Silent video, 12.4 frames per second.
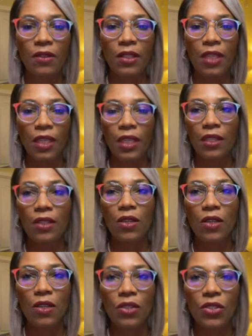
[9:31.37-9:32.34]
It can
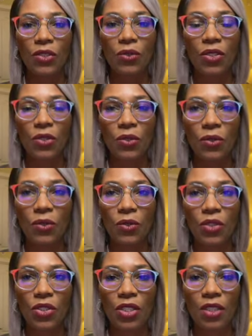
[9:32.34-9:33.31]
cause you to
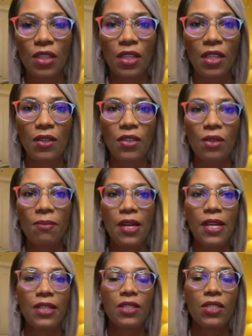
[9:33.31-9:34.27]
your
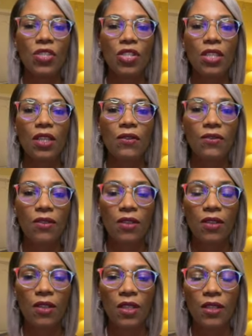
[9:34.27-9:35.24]
mind to shift,
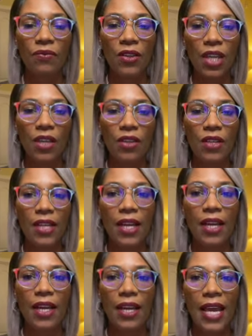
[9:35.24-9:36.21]
and you're
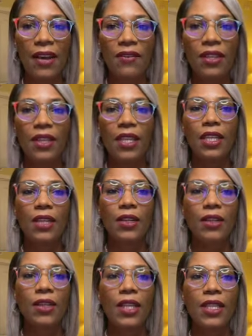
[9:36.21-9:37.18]
not an avid
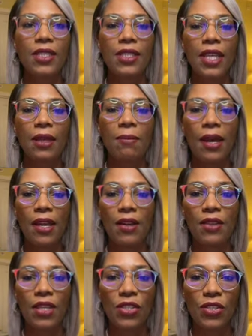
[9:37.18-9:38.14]
thinker in the same manner
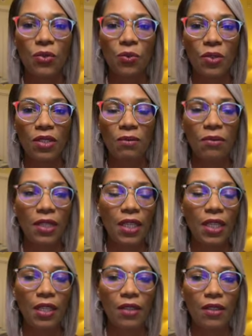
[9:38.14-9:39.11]
that you would
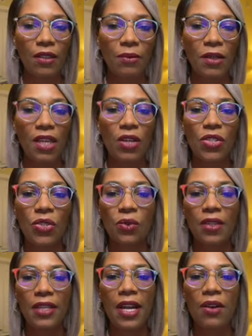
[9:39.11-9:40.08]
be, because you
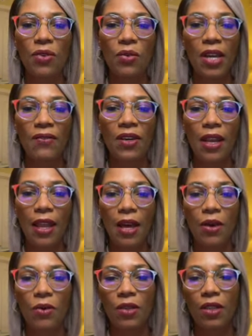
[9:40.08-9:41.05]
have
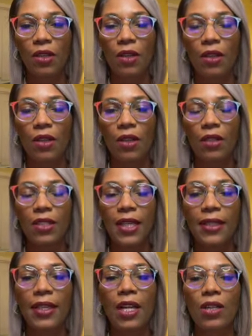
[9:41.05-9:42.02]
allowed
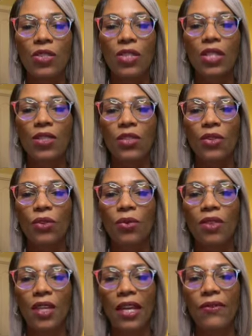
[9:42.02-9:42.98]
technology to
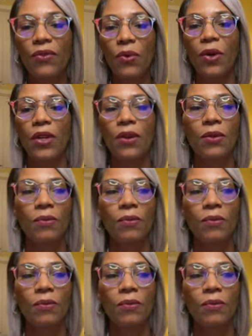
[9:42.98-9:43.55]
think for you.